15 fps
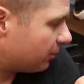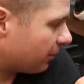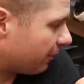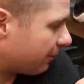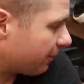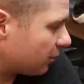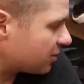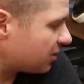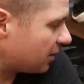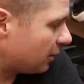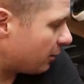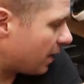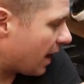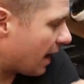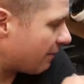the first thing
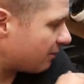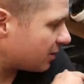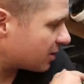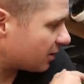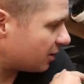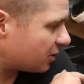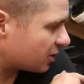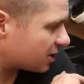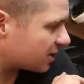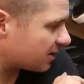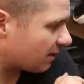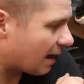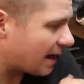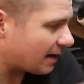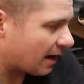that we have that's going to just
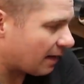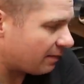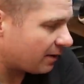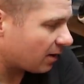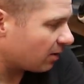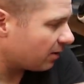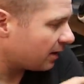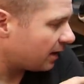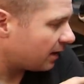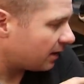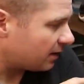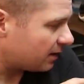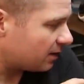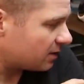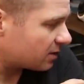slide on there
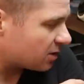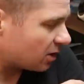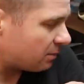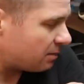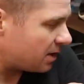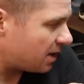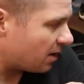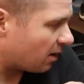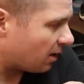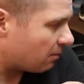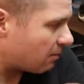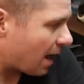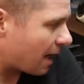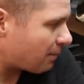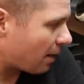is going to be a
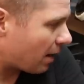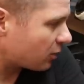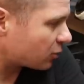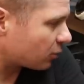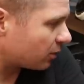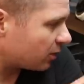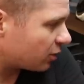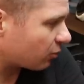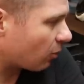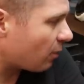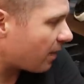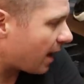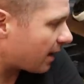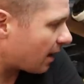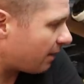mag pouch. We're going to
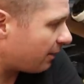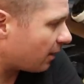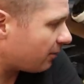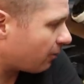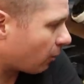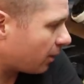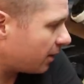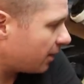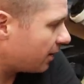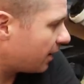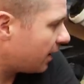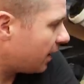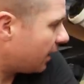throw that on there for you.